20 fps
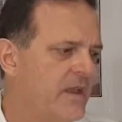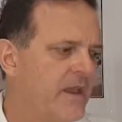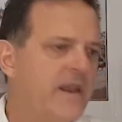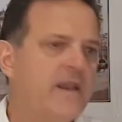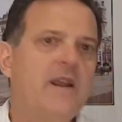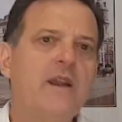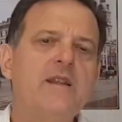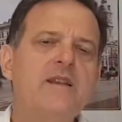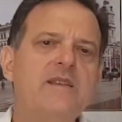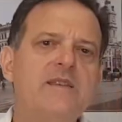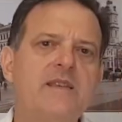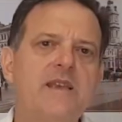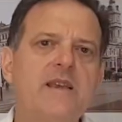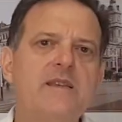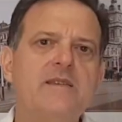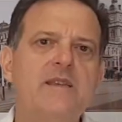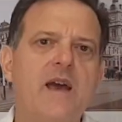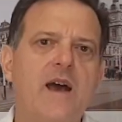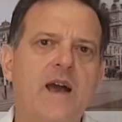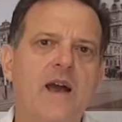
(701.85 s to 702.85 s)
It only
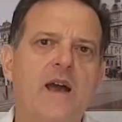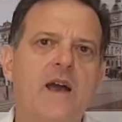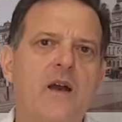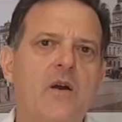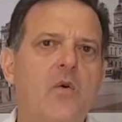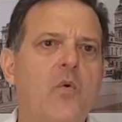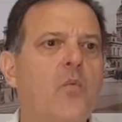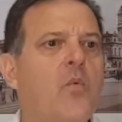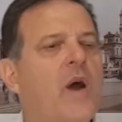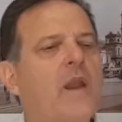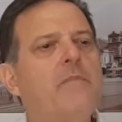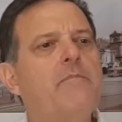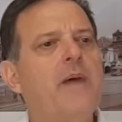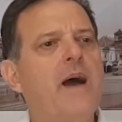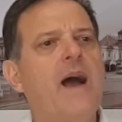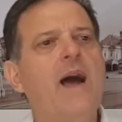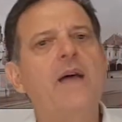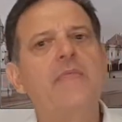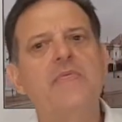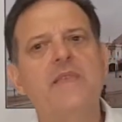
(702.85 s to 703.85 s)
says one
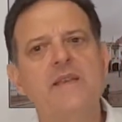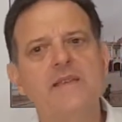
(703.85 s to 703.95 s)
part.